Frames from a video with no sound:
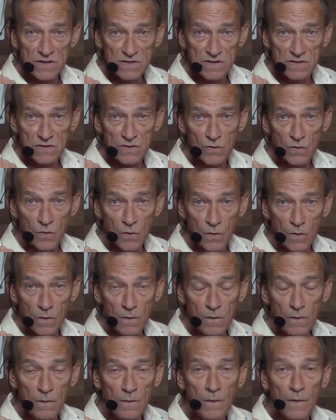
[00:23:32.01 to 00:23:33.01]

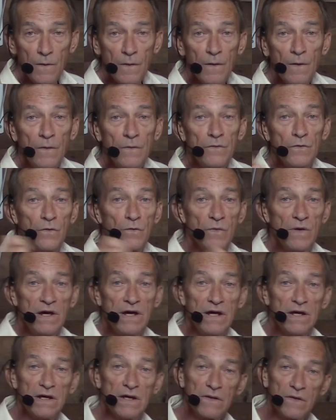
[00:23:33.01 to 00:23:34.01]
school to
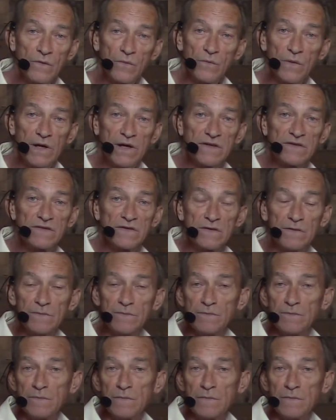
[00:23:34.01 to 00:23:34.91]
read in the weeks and